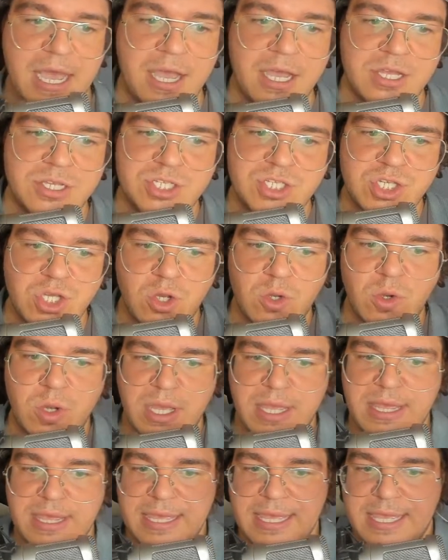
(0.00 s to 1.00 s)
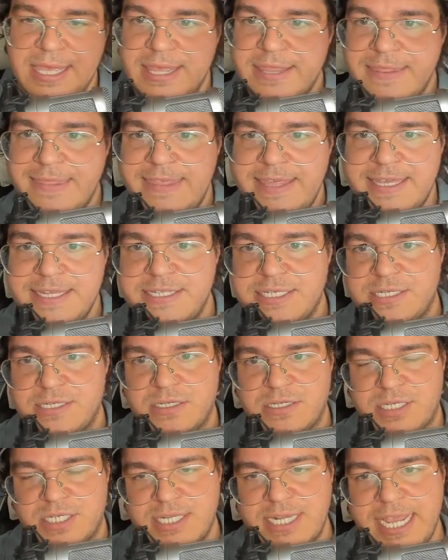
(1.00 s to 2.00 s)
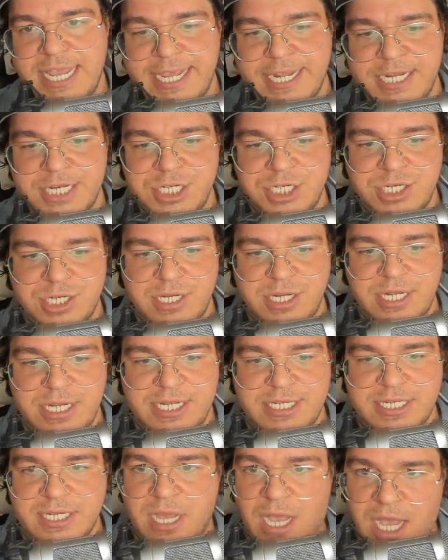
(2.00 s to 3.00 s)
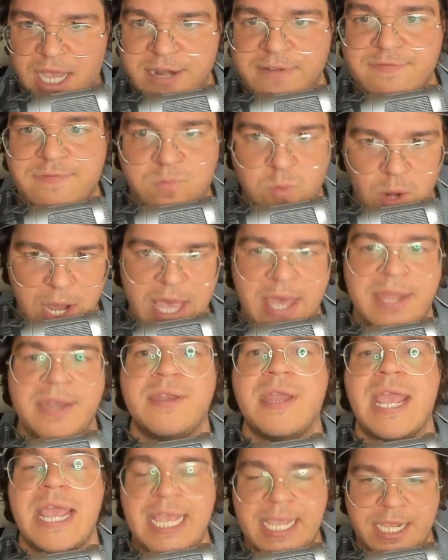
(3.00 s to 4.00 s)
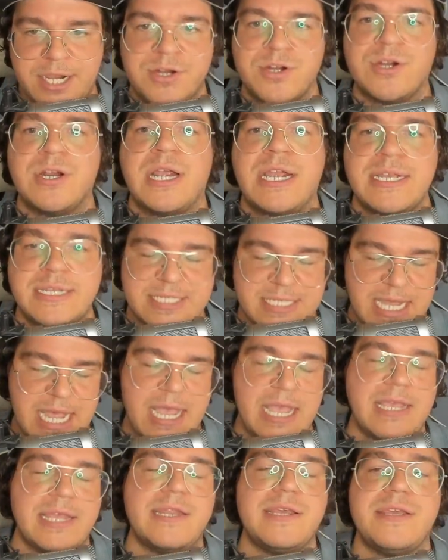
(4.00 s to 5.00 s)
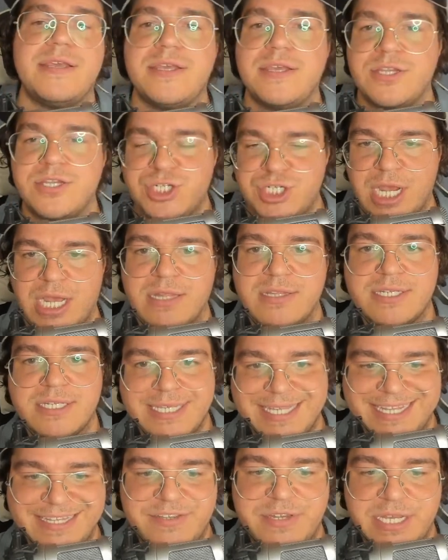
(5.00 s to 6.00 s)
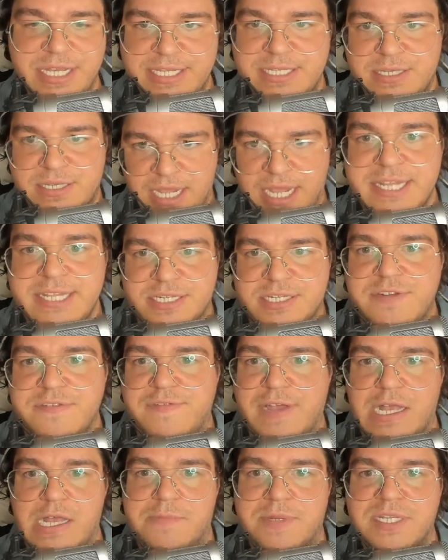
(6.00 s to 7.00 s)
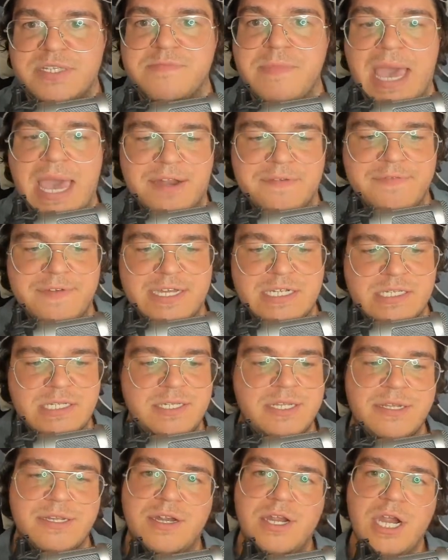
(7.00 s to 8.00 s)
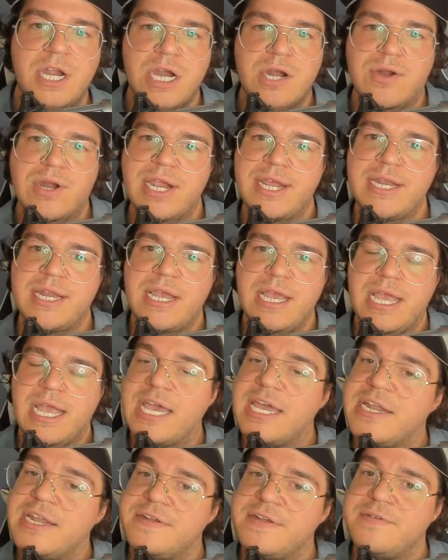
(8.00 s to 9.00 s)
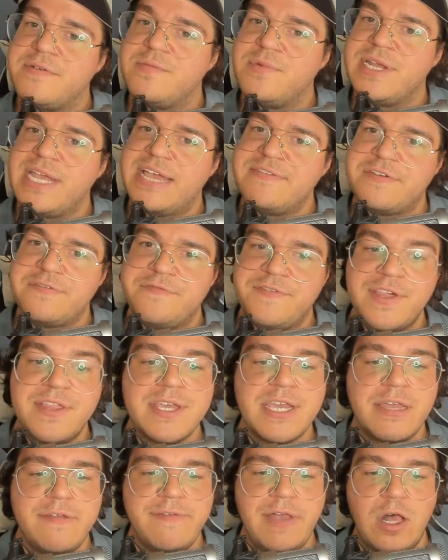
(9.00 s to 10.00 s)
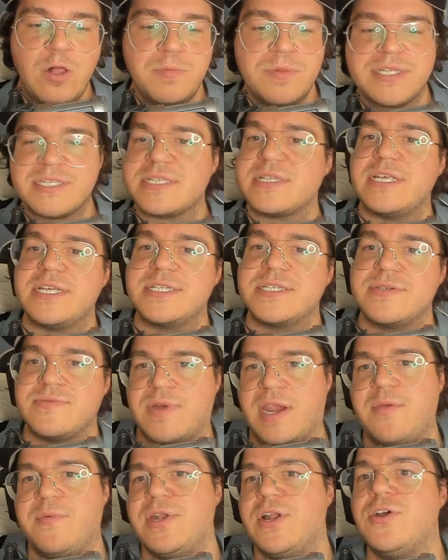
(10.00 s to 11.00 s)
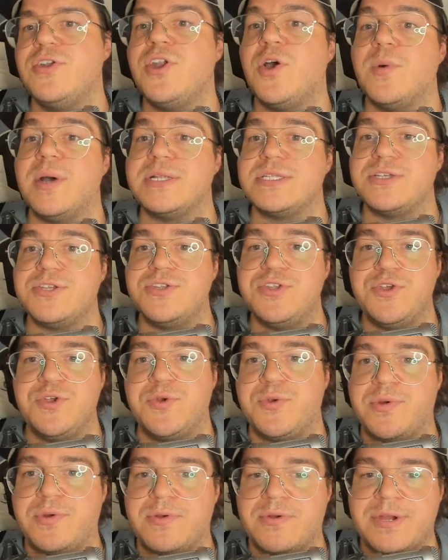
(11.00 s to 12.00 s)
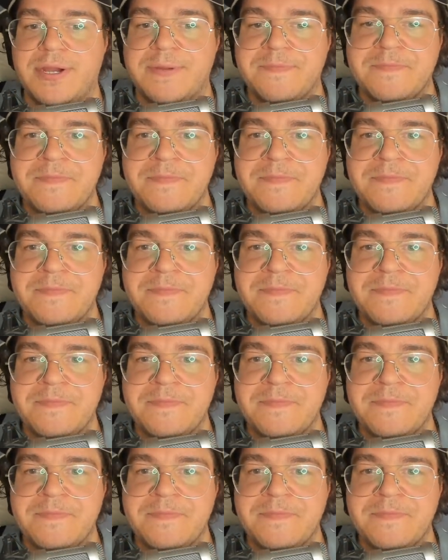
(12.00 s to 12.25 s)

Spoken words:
So this stage is kind of when anger, anxiety, jealousy, it's developed, it's manifested, right? And then we have a feeling of helplessness, right? We don't know what to do, right?